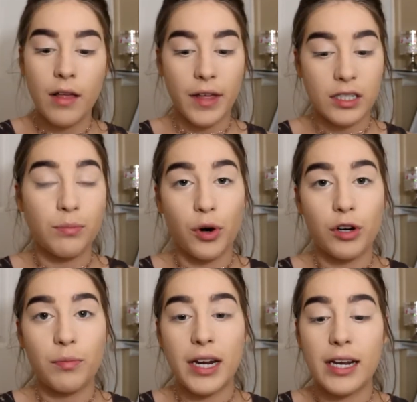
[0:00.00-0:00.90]
That's
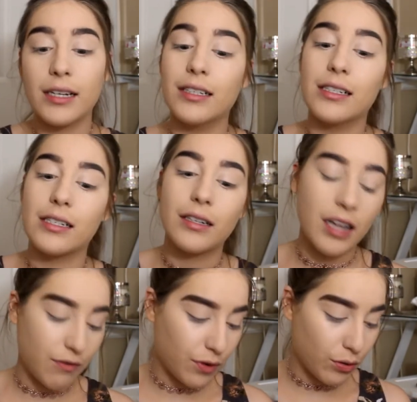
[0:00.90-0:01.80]
important because
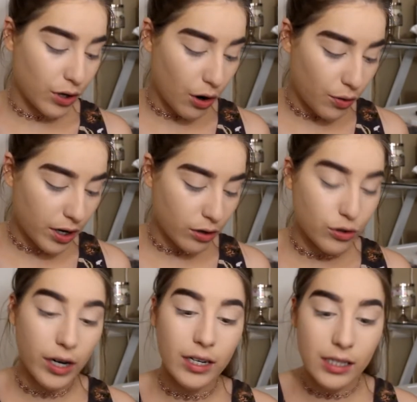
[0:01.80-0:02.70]
if you don't and you
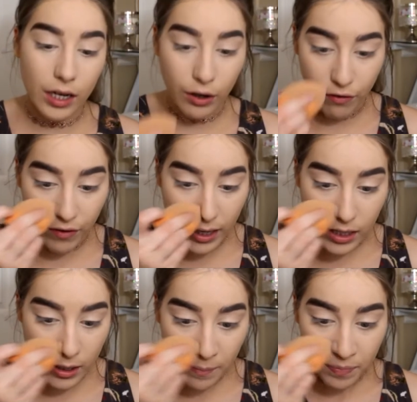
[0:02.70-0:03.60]
try to set your
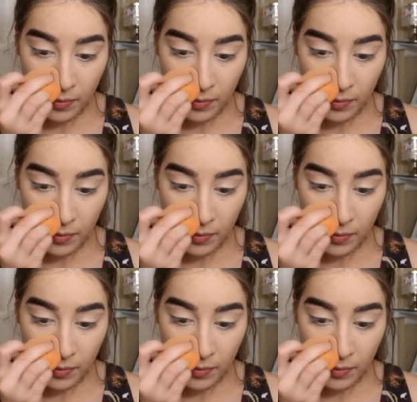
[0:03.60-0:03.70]
face